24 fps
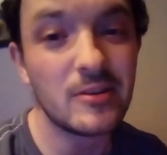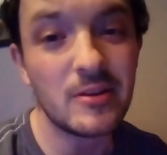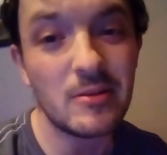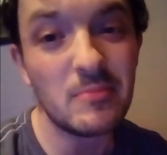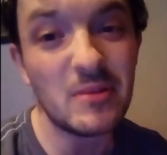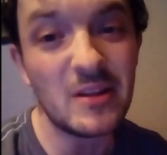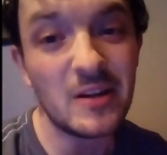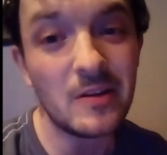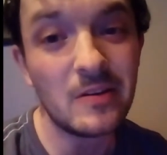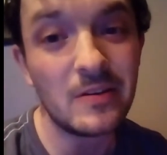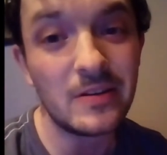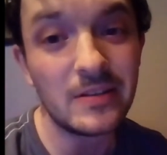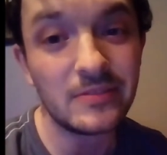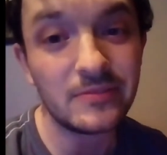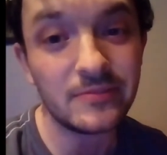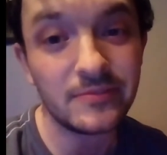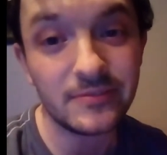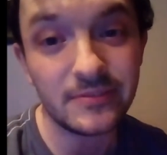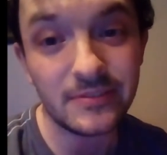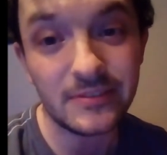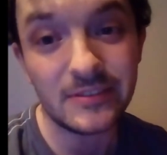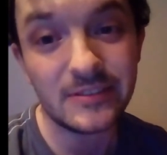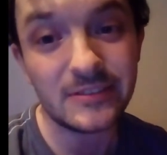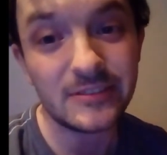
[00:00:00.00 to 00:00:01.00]
look at my
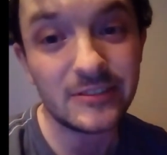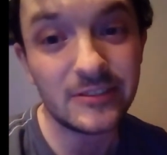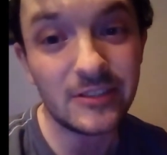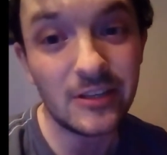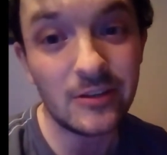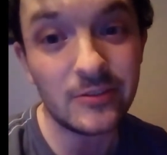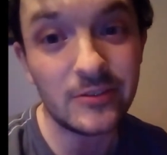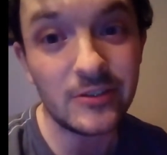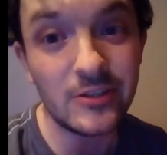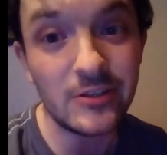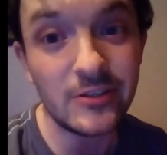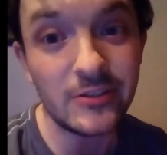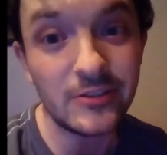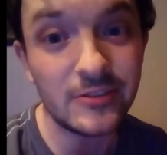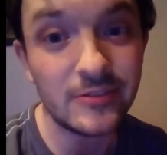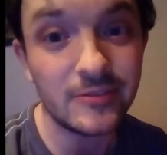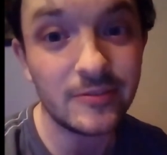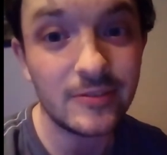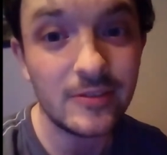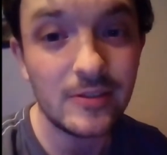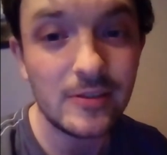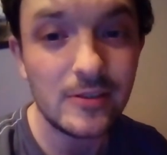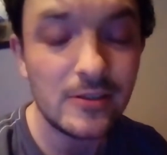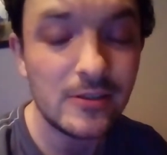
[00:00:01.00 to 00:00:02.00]
life so good
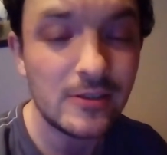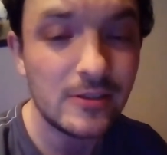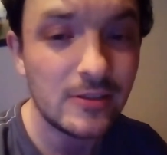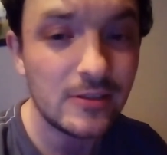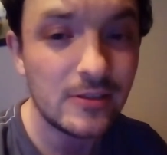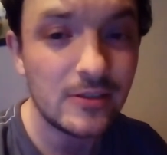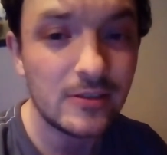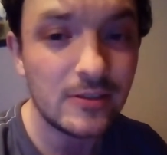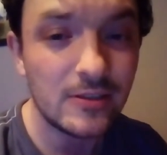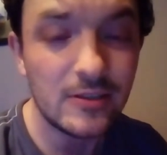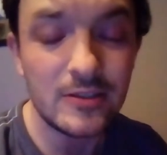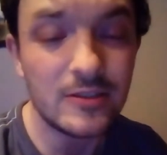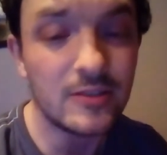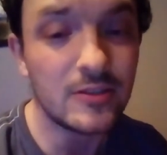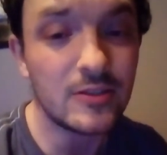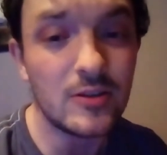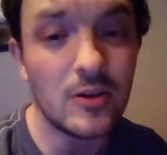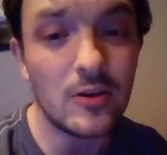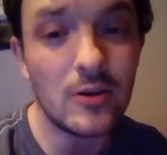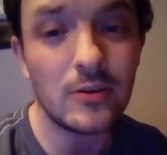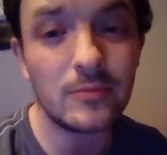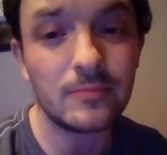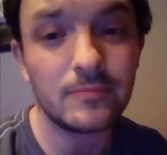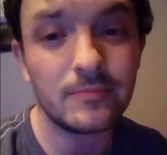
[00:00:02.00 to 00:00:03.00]
because it's
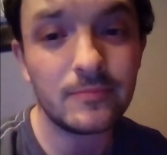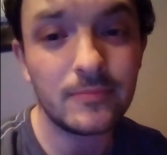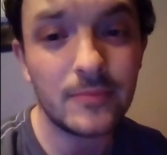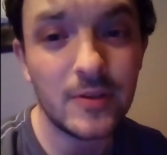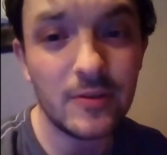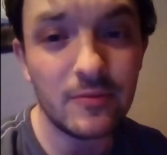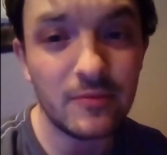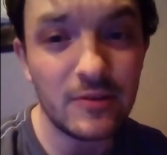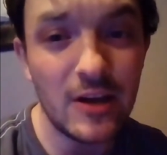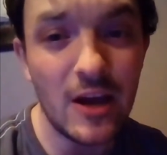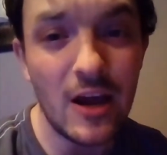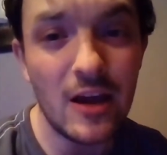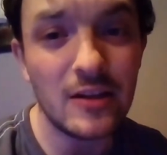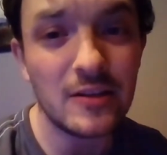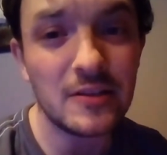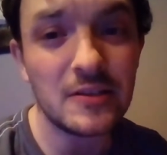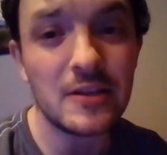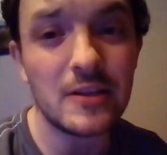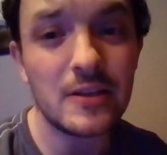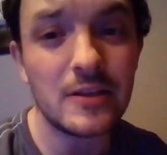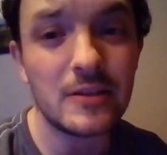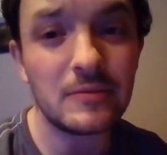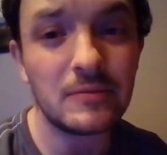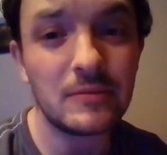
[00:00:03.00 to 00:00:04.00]
not in
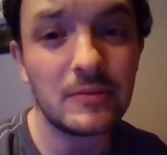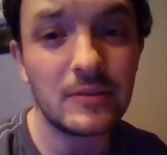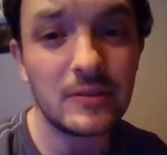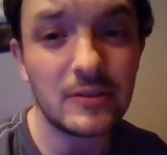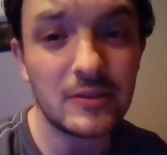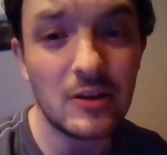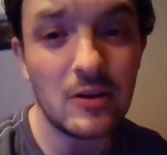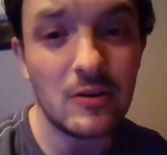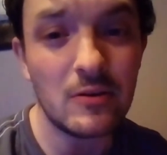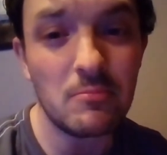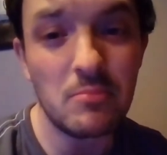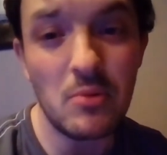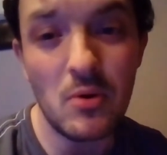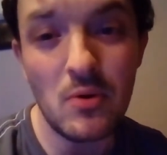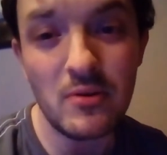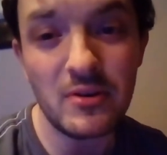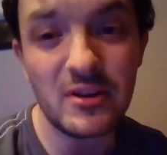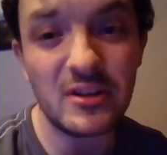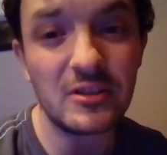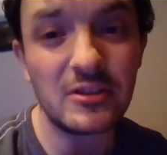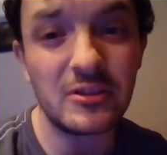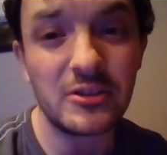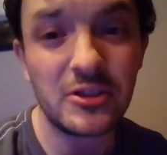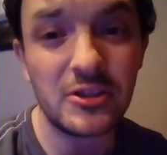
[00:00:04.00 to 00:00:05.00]
reality it's kind of
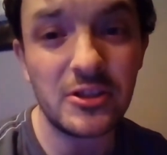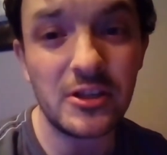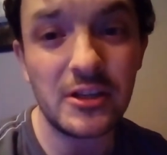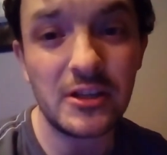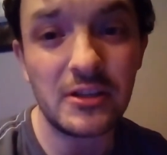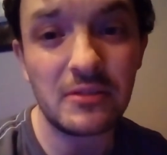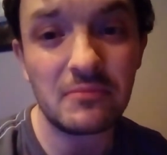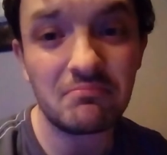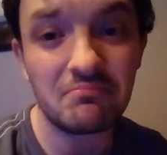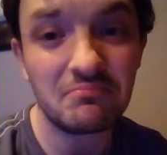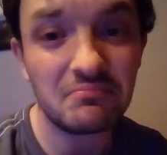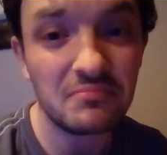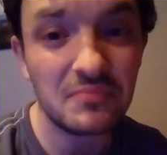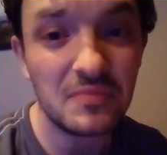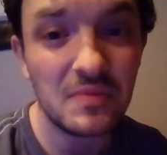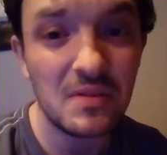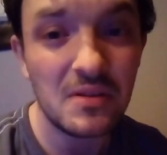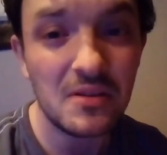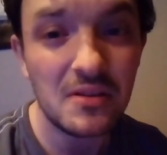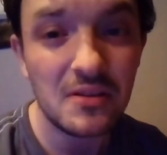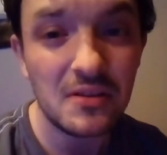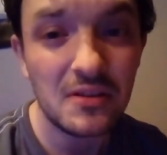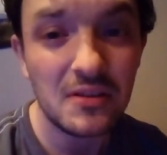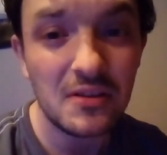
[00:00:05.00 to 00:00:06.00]
boring and shit
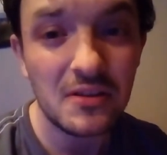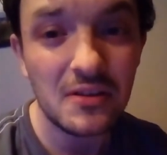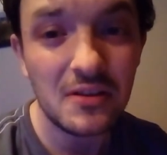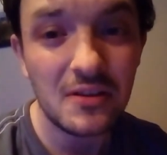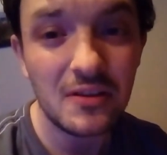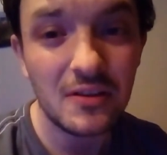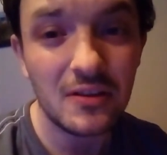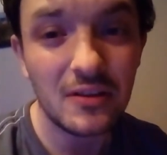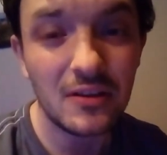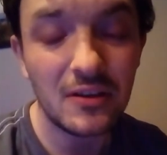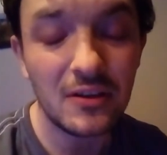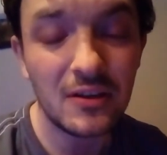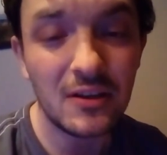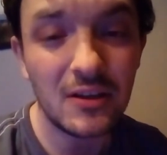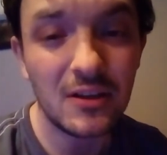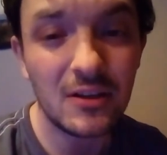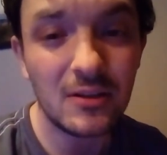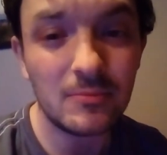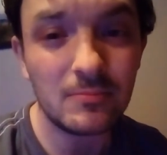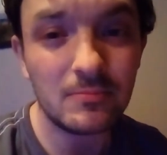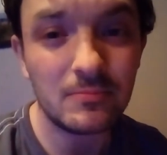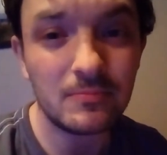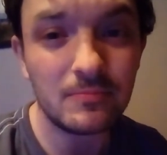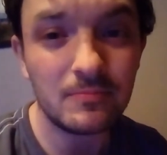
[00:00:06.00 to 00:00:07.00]

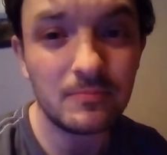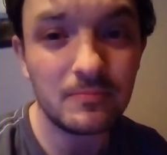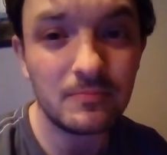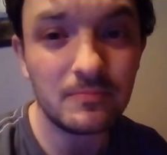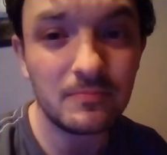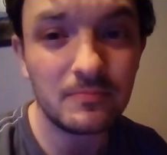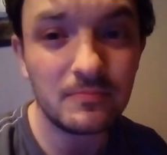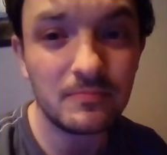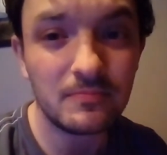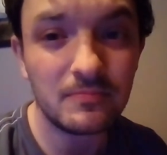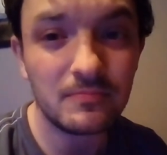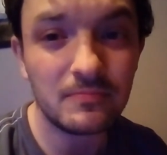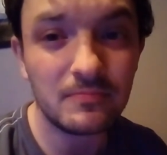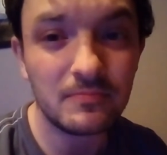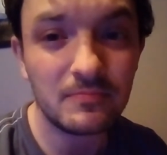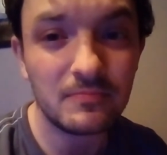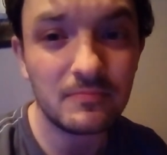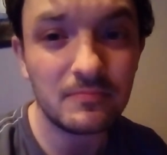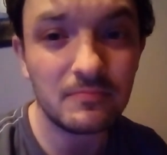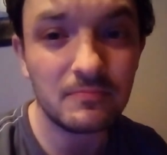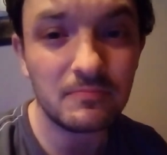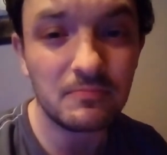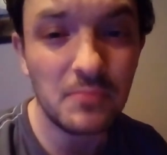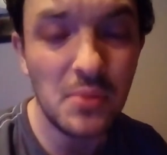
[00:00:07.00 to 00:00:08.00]
um,
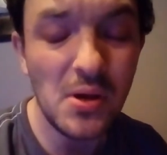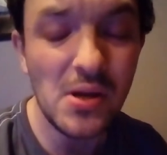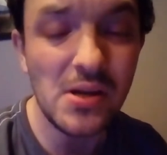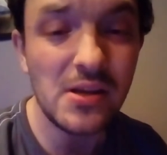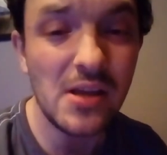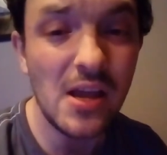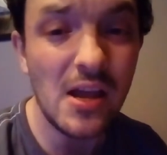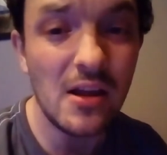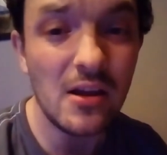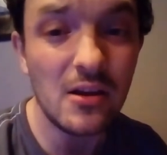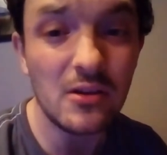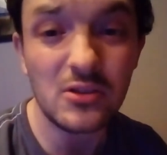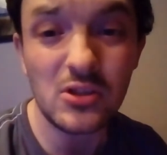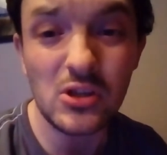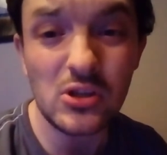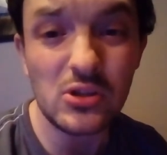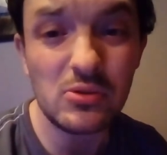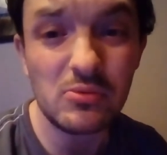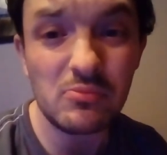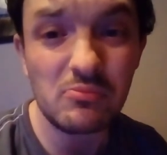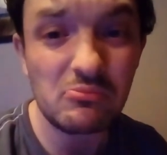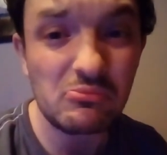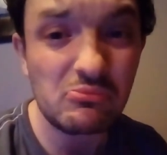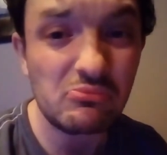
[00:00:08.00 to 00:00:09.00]
but yeah I
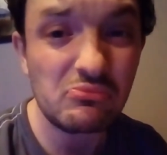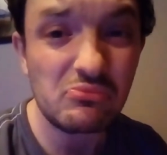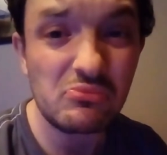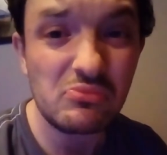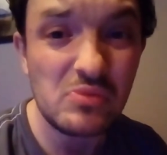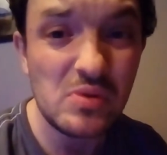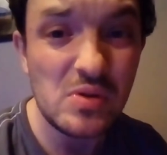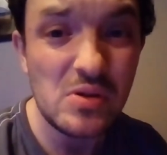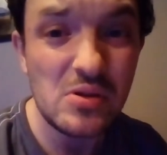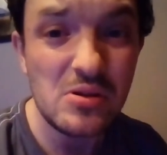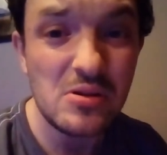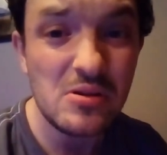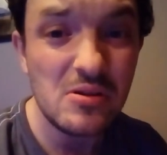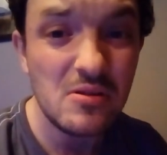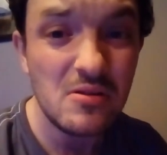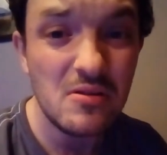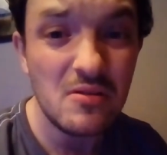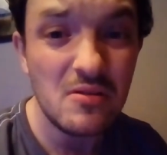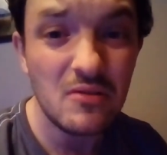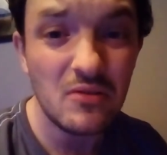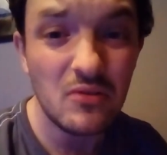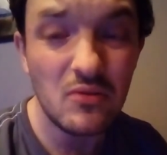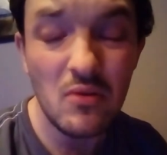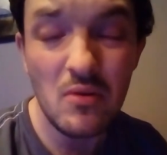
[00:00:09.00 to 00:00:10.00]
just
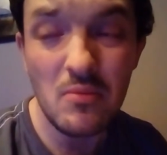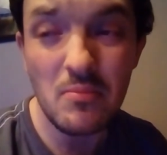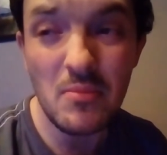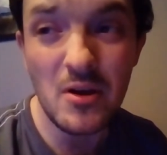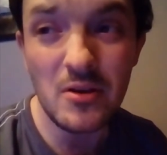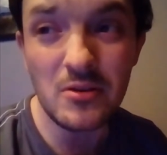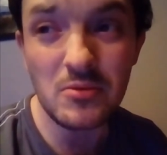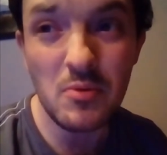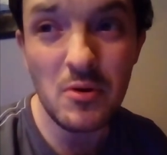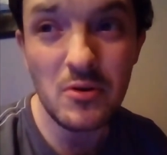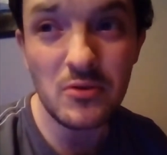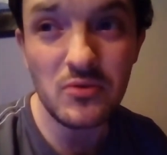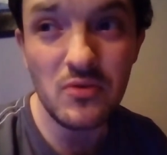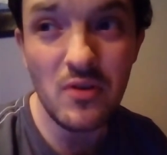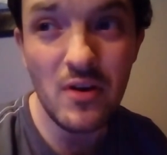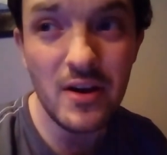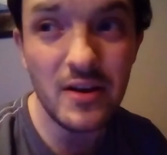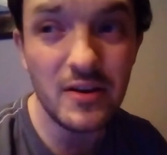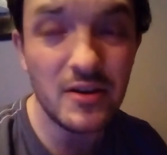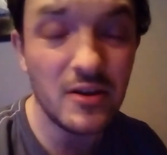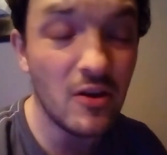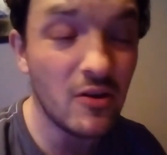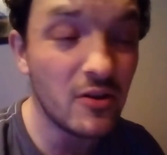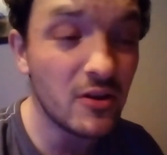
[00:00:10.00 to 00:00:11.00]
thought might as well
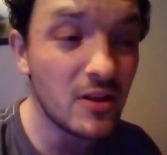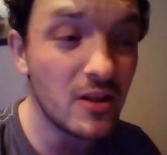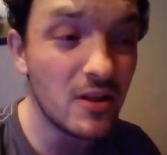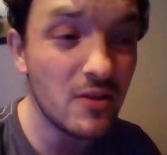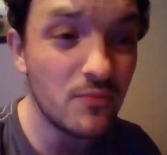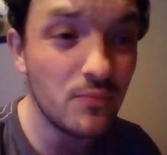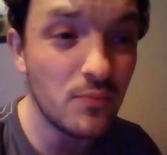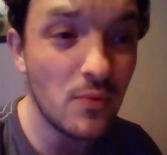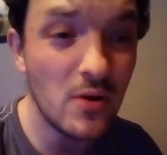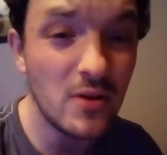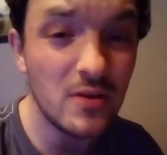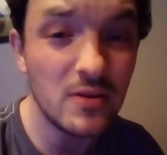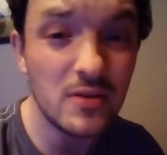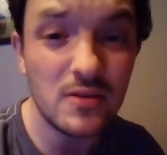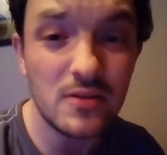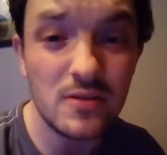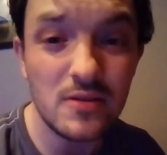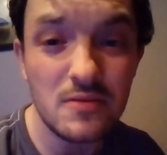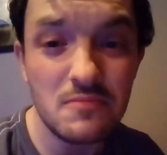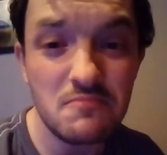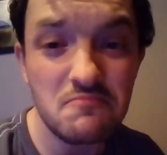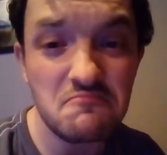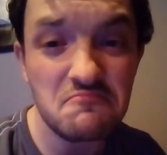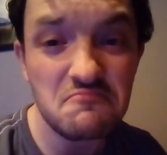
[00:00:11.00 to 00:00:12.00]
try it you only live once
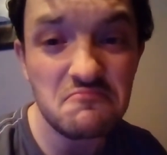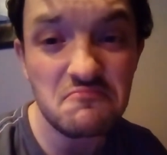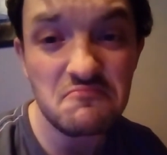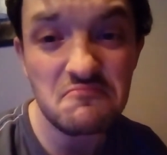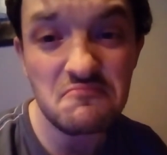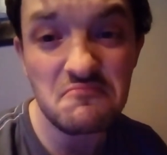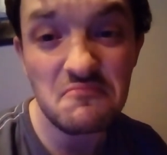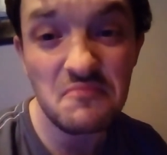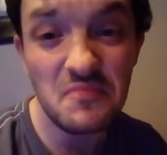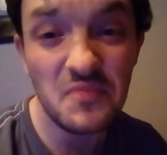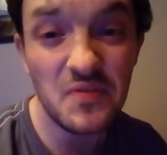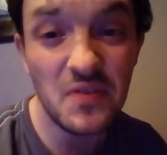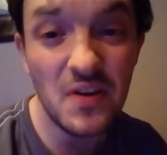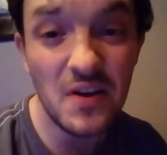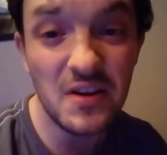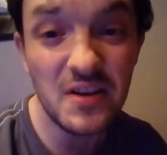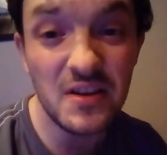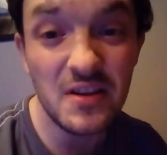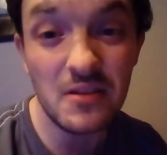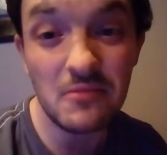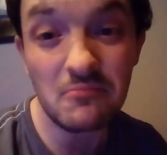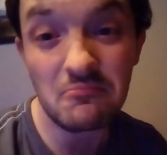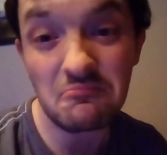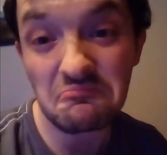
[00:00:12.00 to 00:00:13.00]
and fuck
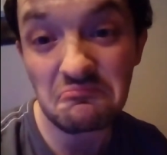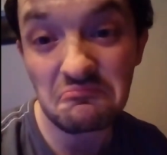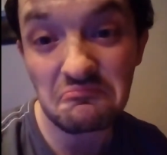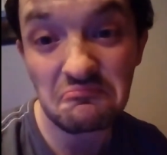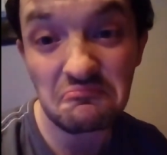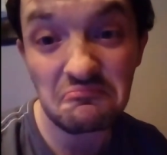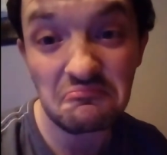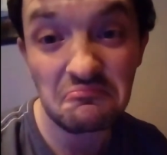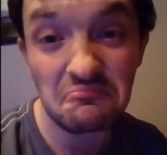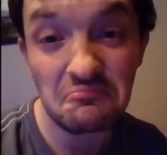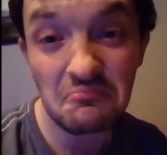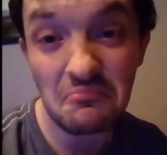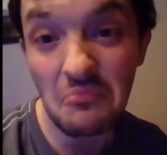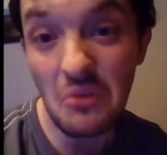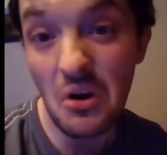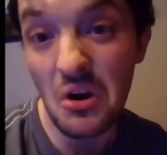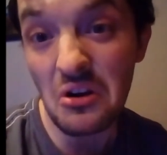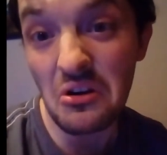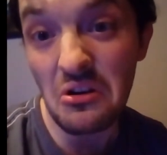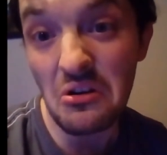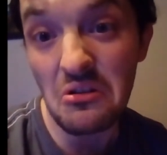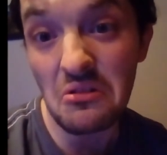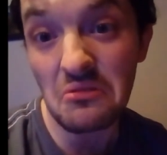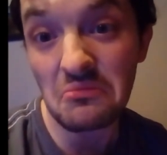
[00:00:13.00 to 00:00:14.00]
it why
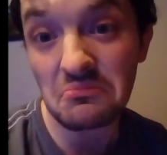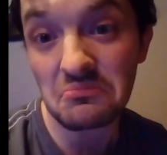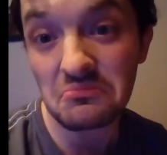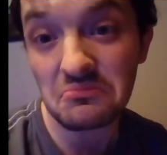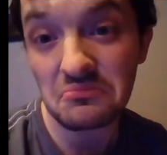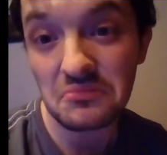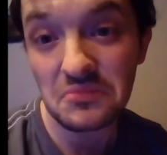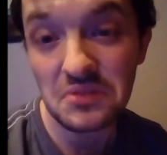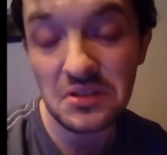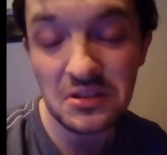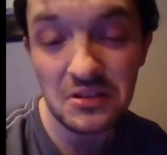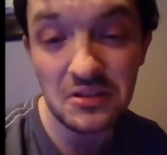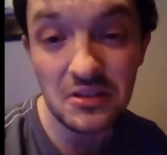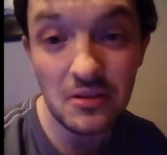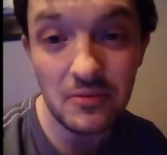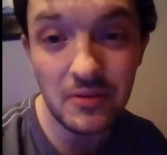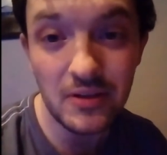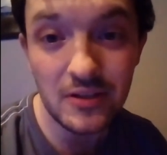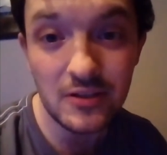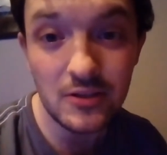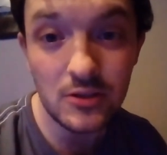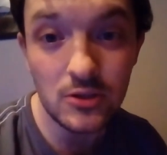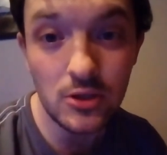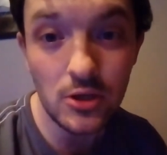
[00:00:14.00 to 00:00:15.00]
not
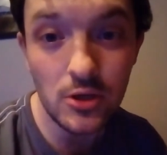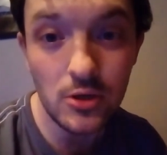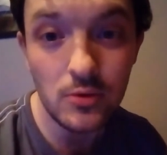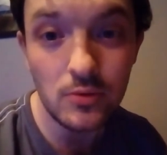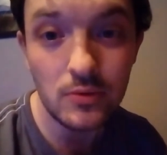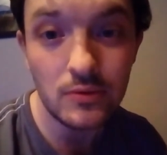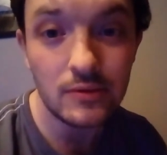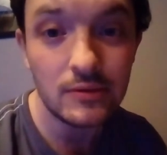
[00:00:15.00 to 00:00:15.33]
something to do.